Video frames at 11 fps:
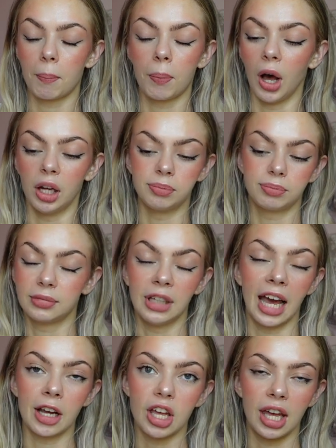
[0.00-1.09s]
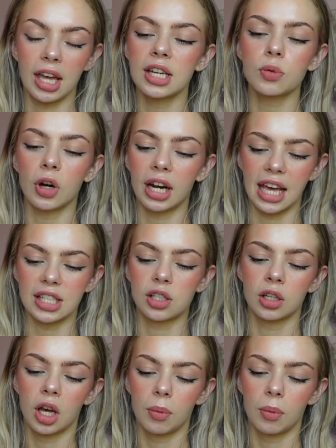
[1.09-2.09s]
But yeah, it is what it is.